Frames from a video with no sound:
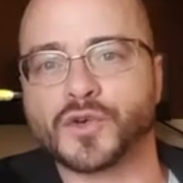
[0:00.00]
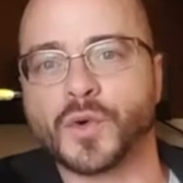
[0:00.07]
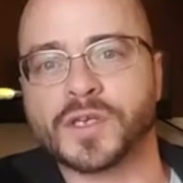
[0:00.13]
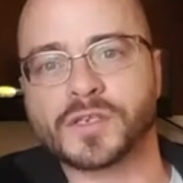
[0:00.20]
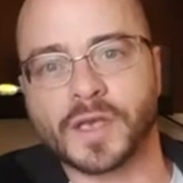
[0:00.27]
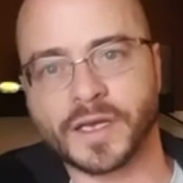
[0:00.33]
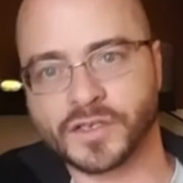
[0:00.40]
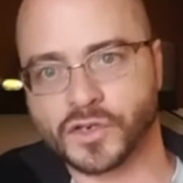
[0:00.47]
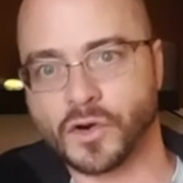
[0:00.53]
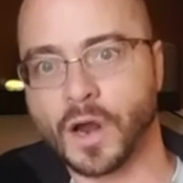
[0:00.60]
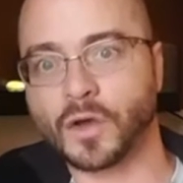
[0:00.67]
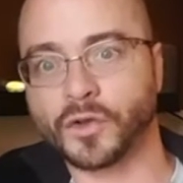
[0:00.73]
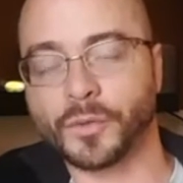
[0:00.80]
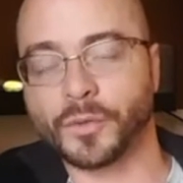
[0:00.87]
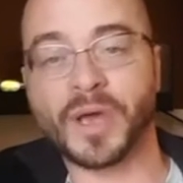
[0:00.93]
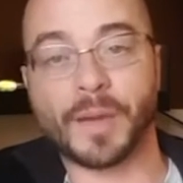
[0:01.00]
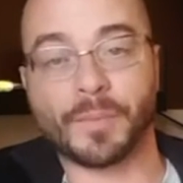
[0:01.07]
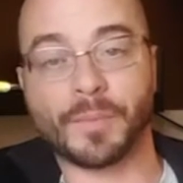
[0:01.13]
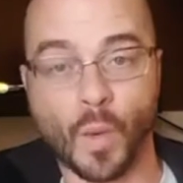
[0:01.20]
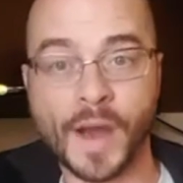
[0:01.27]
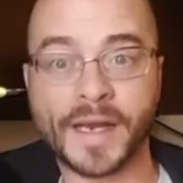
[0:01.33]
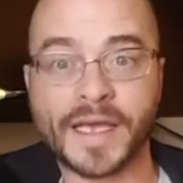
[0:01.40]
who has struggled a bit,
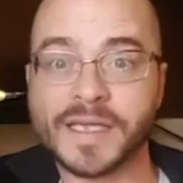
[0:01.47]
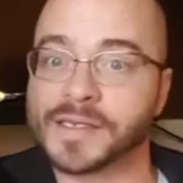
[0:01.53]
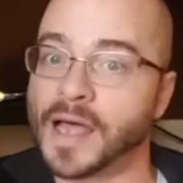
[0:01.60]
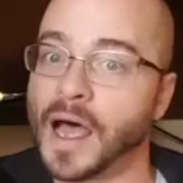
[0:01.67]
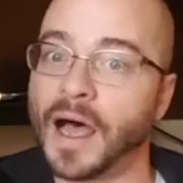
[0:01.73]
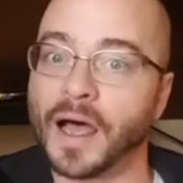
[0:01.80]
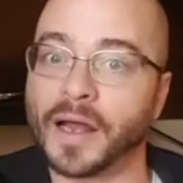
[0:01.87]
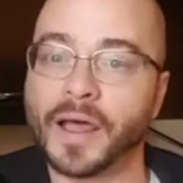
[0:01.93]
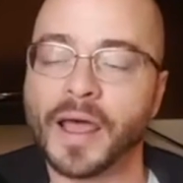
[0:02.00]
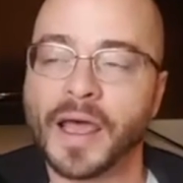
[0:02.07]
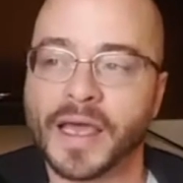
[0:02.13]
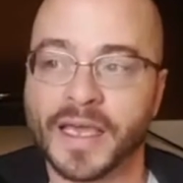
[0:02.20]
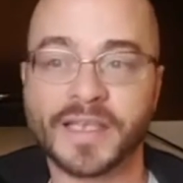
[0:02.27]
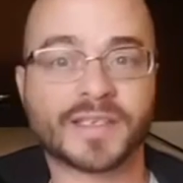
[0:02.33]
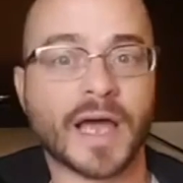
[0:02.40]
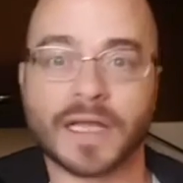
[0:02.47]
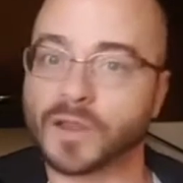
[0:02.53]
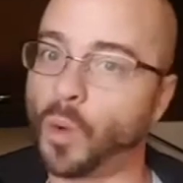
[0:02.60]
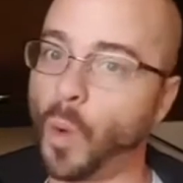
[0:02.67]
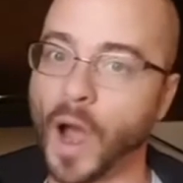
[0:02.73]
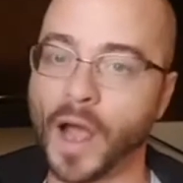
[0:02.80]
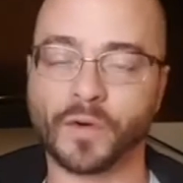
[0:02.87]
but when he's on, he's got
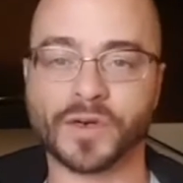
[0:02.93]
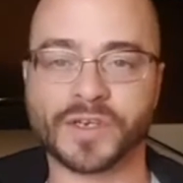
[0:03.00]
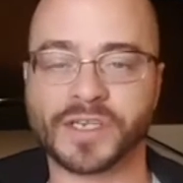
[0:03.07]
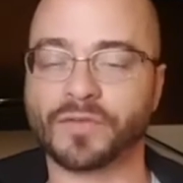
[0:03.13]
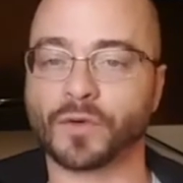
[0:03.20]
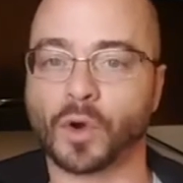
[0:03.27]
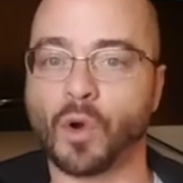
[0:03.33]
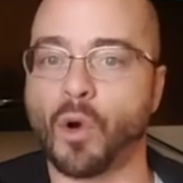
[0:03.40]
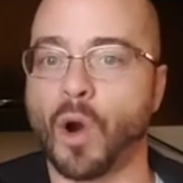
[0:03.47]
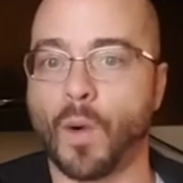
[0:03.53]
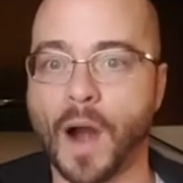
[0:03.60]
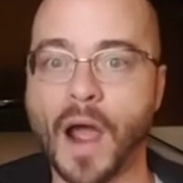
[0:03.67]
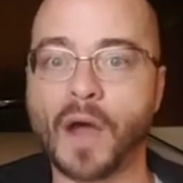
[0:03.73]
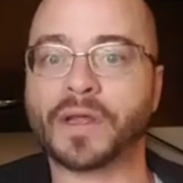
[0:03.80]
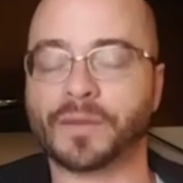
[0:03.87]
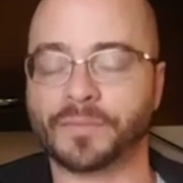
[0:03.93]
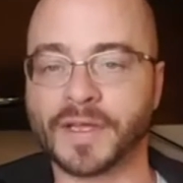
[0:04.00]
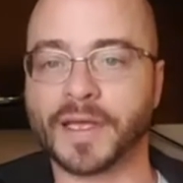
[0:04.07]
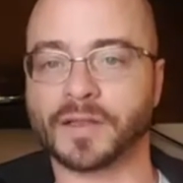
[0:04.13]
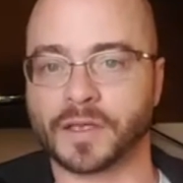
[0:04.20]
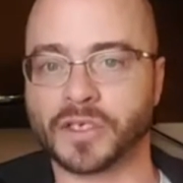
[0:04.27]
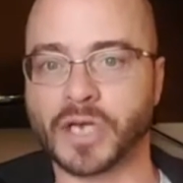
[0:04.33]
the wide receiver core around him to
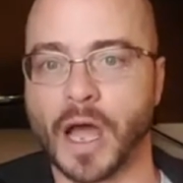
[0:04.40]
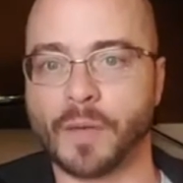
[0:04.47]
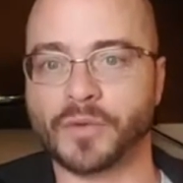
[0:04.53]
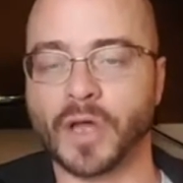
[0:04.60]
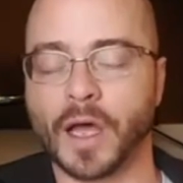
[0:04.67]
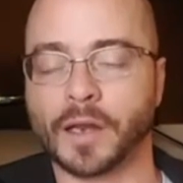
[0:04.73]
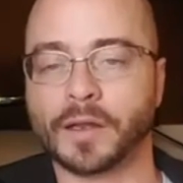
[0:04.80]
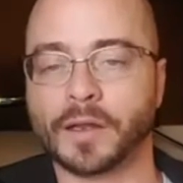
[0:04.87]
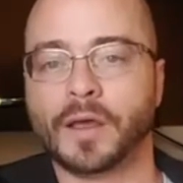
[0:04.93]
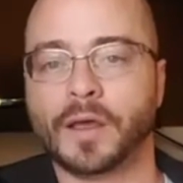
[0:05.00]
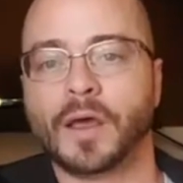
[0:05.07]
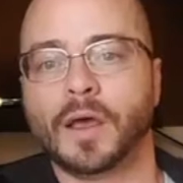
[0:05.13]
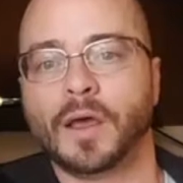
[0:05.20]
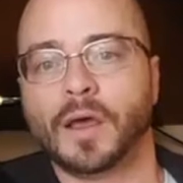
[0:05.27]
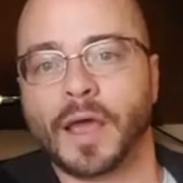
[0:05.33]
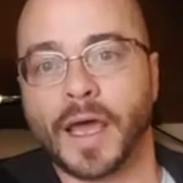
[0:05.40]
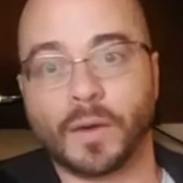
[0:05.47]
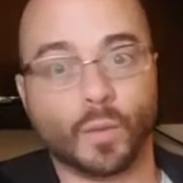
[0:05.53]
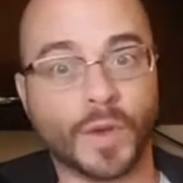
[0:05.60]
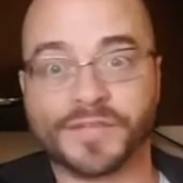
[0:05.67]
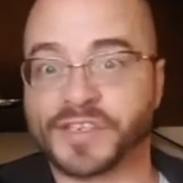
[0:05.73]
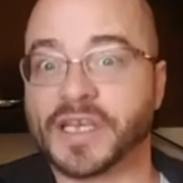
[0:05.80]
get the job done.
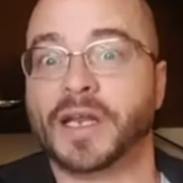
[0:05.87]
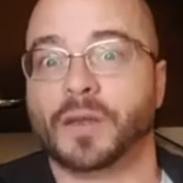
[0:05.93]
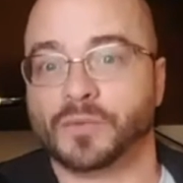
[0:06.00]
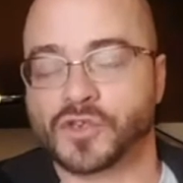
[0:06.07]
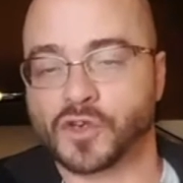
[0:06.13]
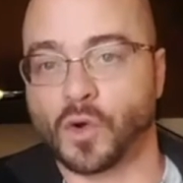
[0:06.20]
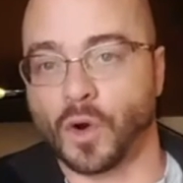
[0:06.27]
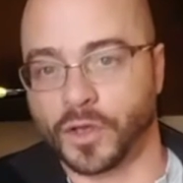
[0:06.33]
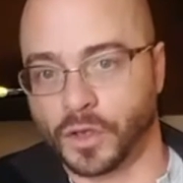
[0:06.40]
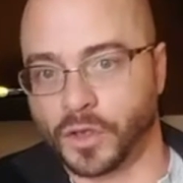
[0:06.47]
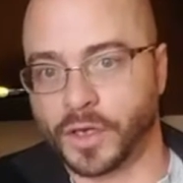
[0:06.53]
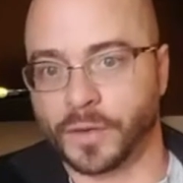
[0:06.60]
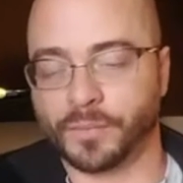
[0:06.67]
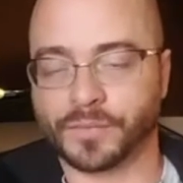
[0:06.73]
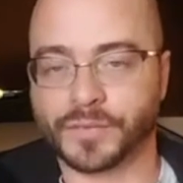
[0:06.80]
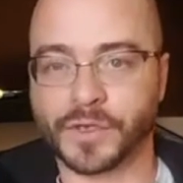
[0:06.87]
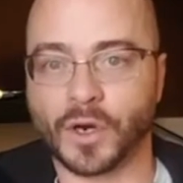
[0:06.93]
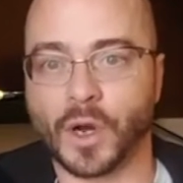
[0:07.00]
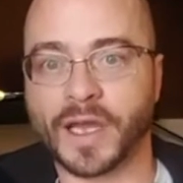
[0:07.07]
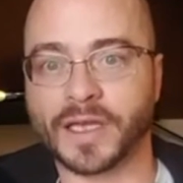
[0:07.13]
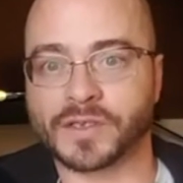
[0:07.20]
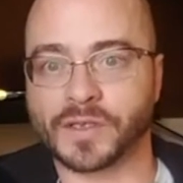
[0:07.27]
And we've seen him score. You look at him,
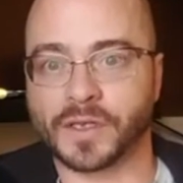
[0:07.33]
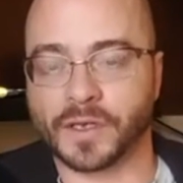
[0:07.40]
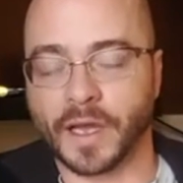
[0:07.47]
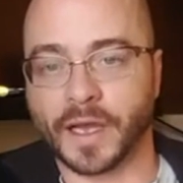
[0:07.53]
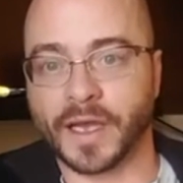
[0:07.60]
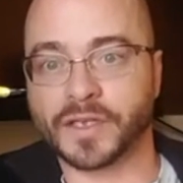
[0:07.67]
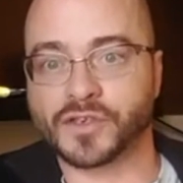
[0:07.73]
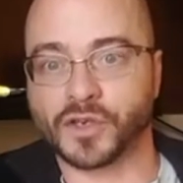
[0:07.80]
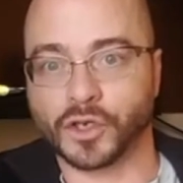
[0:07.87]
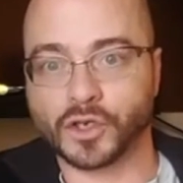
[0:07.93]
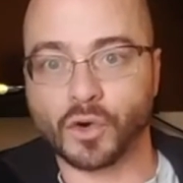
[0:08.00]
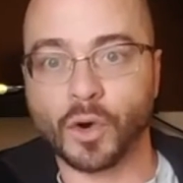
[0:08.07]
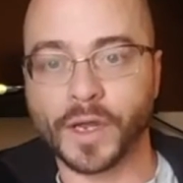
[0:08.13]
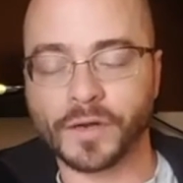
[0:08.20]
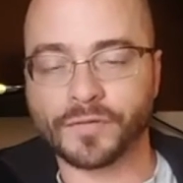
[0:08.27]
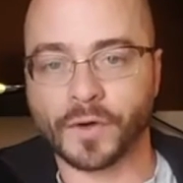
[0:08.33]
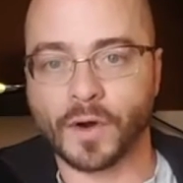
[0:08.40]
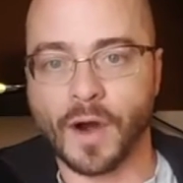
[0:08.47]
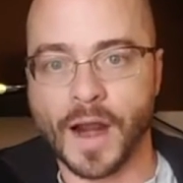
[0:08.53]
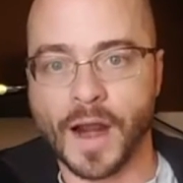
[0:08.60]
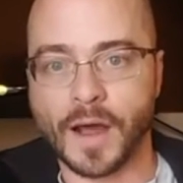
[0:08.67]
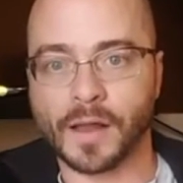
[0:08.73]
against Detroit, for
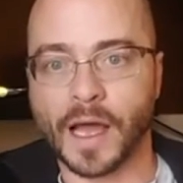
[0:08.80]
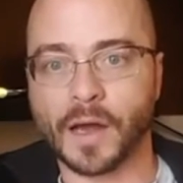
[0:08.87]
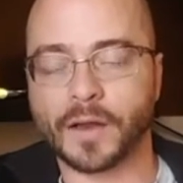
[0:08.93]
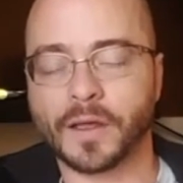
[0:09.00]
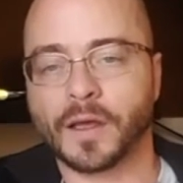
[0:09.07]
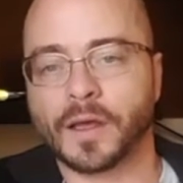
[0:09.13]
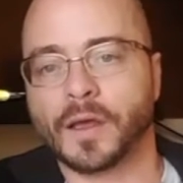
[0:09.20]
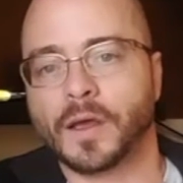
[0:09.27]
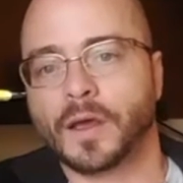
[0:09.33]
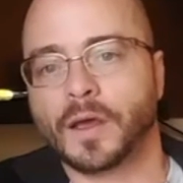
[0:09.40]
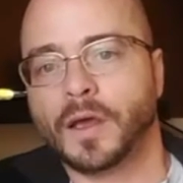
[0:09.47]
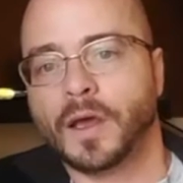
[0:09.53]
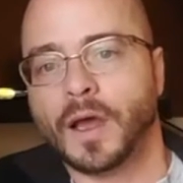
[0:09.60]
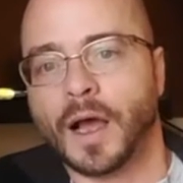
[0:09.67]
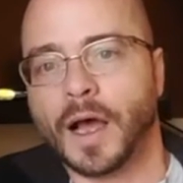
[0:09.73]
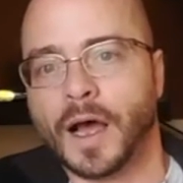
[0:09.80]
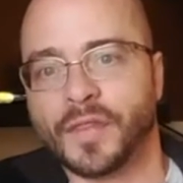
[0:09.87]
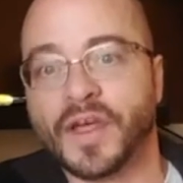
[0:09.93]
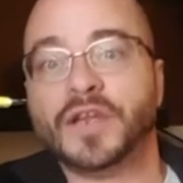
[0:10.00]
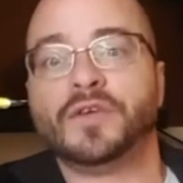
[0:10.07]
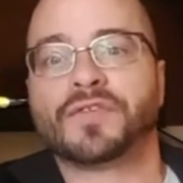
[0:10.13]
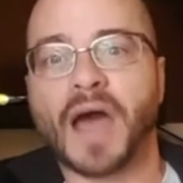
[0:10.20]
crying out loud.
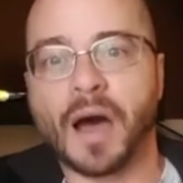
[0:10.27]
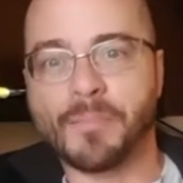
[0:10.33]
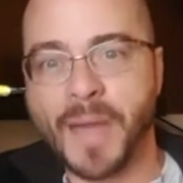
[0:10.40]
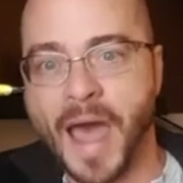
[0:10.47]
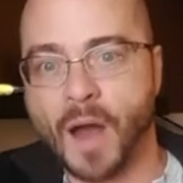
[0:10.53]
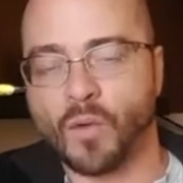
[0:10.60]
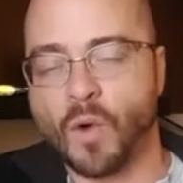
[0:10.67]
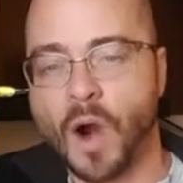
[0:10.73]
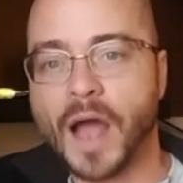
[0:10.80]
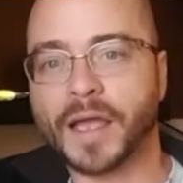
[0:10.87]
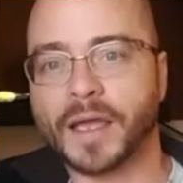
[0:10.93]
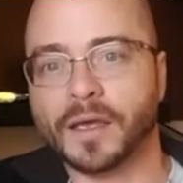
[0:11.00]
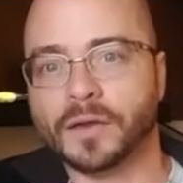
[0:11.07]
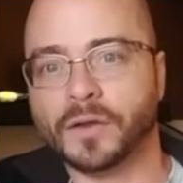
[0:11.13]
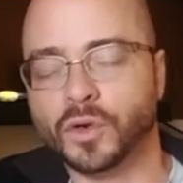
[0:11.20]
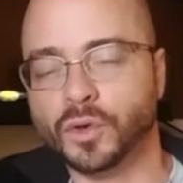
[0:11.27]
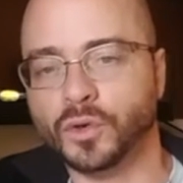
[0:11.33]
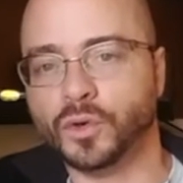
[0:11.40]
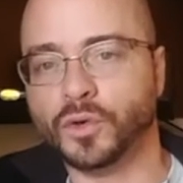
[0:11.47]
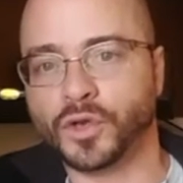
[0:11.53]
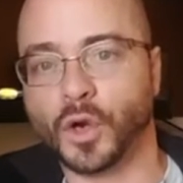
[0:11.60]
Then you've got Matt Ryan, who,